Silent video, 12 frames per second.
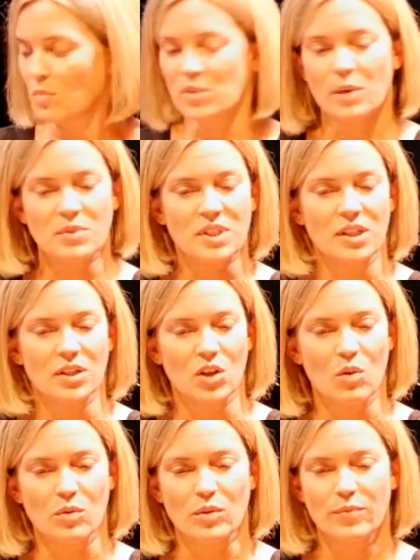So I'm just going to
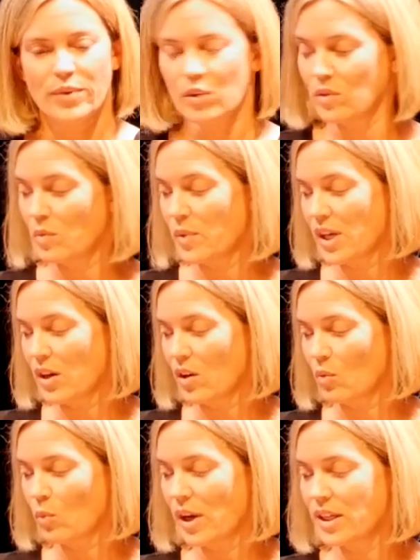go over a few of them here.
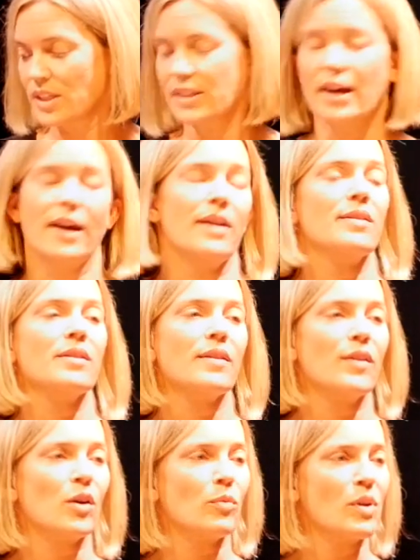One is that
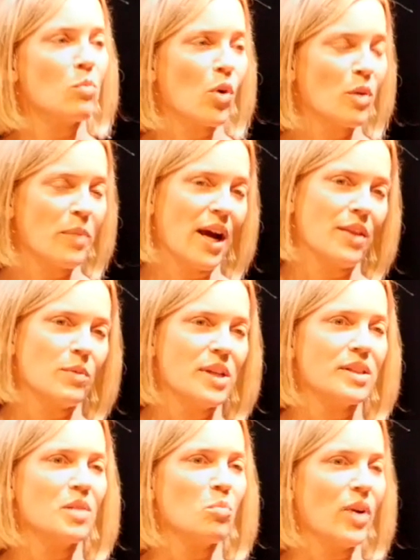the reward pathways
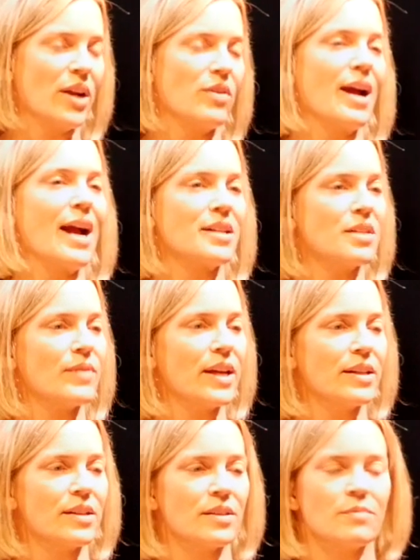in the brain are
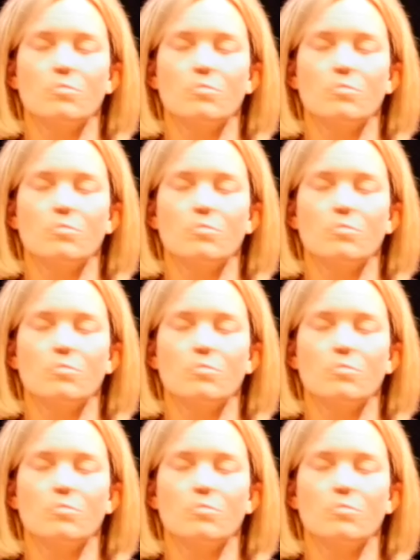activated.